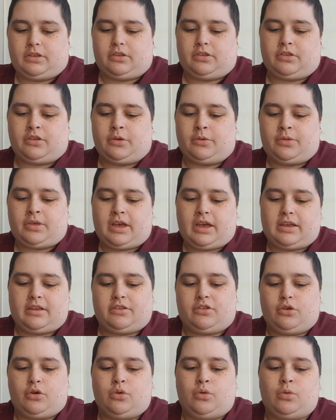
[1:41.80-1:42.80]
So
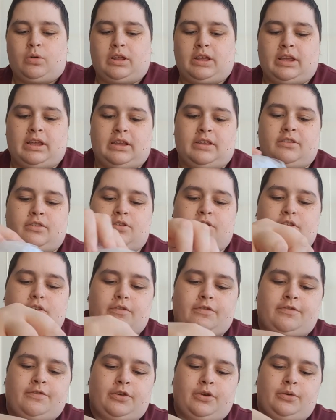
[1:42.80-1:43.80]
that's all his
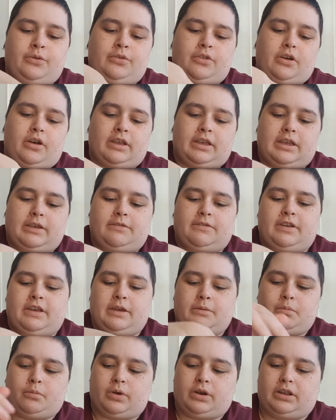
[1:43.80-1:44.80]
food that I give
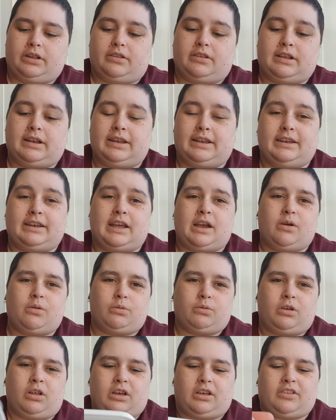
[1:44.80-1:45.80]
him when he's cleaned
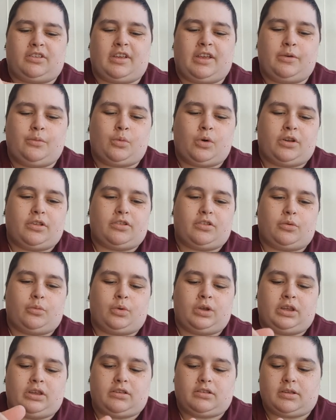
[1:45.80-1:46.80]
out, like I say, once a
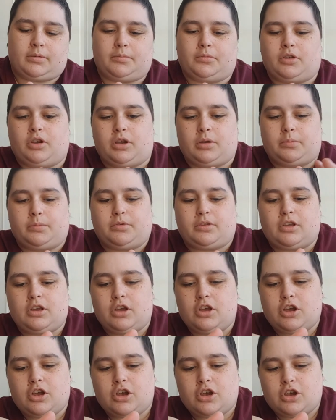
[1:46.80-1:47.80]
week, sometimes
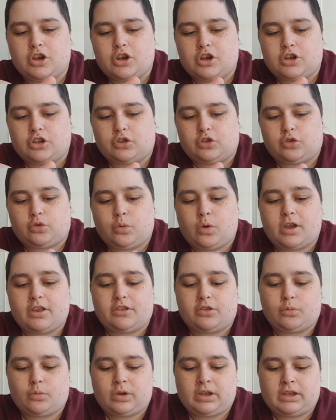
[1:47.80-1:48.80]

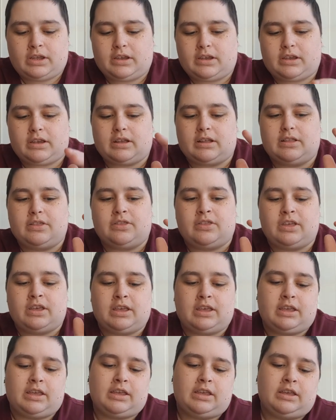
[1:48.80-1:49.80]
twice a week.
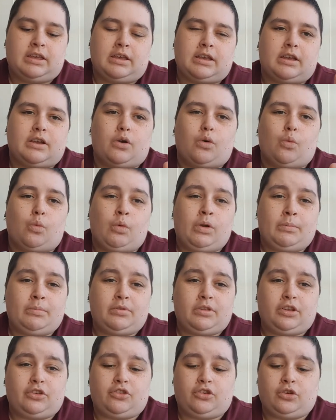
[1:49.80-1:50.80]
The
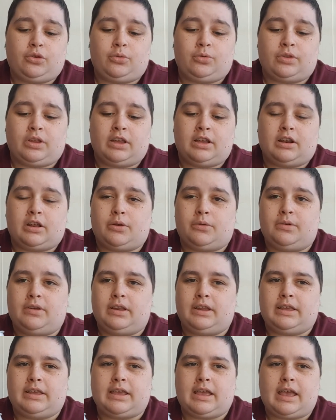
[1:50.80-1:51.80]
whimsy chews he'll
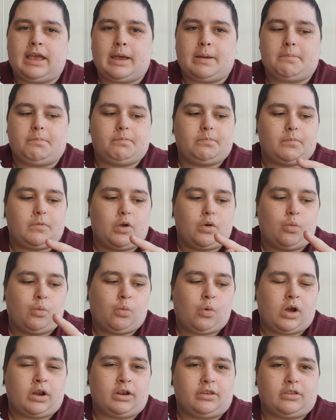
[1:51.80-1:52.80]
only get
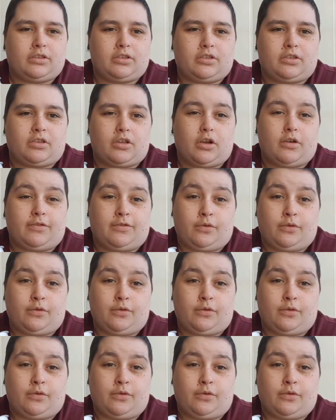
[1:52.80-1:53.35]
once a